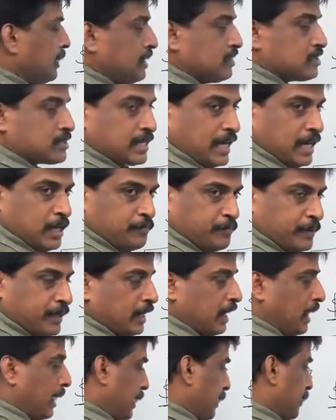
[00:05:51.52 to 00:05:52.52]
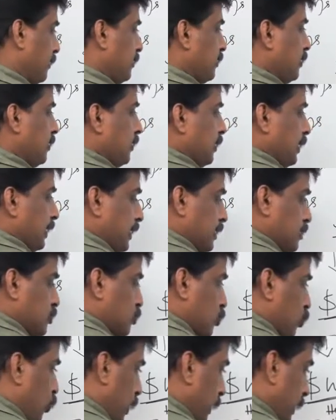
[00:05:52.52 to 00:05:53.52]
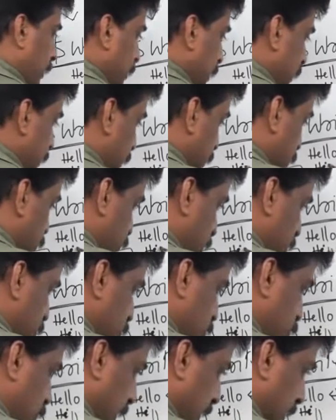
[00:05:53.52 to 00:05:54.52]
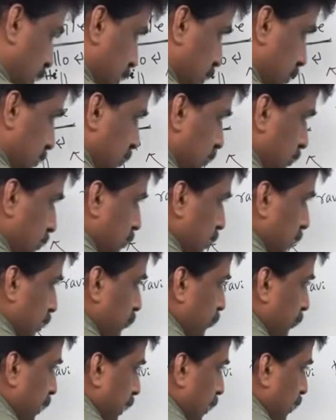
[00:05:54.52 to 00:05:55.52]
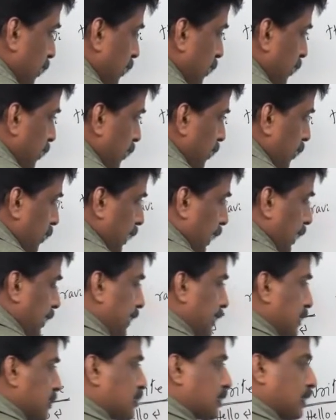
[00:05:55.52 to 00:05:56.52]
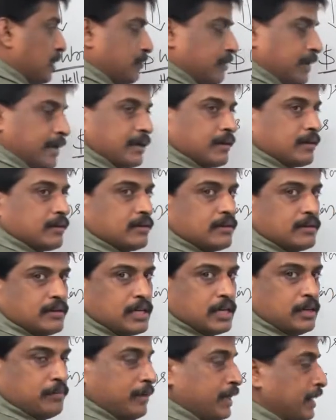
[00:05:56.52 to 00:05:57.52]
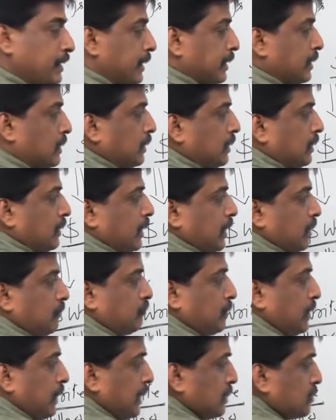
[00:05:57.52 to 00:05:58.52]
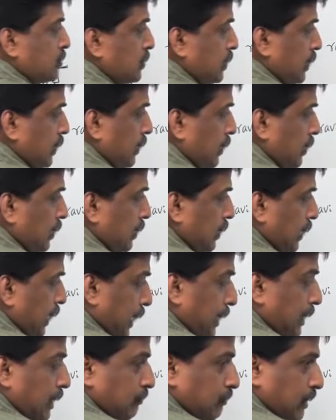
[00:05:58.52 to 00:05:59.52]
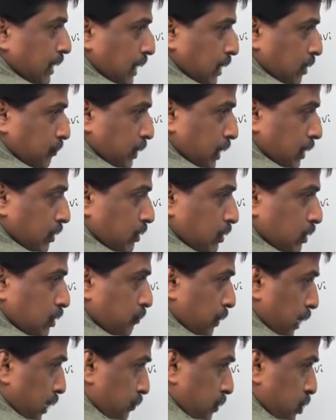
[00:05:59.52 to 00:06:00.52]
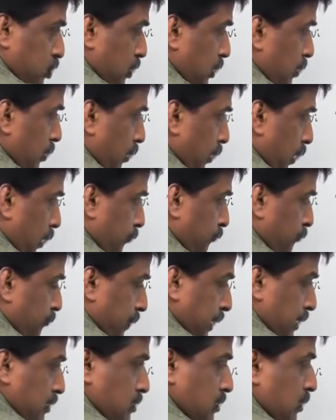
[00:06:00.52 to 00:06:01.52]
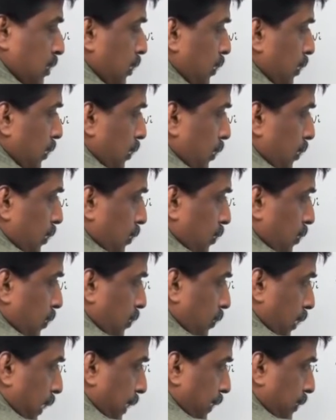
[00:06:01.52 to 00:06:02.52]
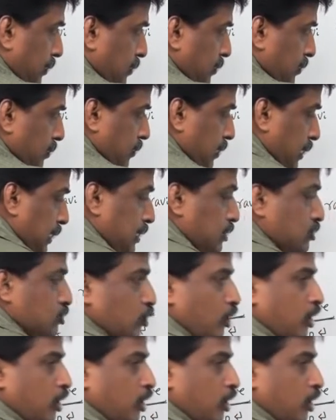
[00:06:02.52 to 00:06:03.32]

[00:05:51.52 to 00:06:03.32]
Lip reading: he is typing hi, it is going the request to the terminal and it is giving immediately MESG N available permission off, means right, it is